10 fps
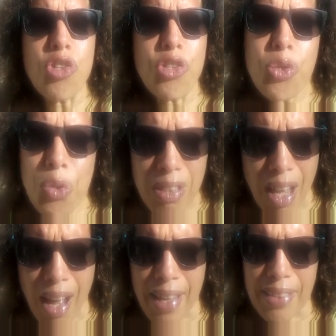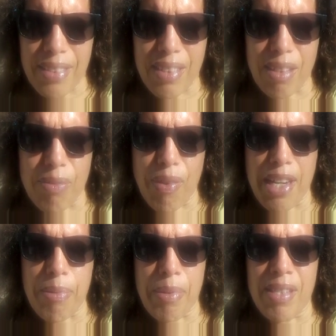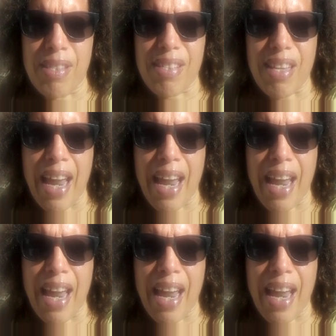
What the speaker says: utilize the vitamins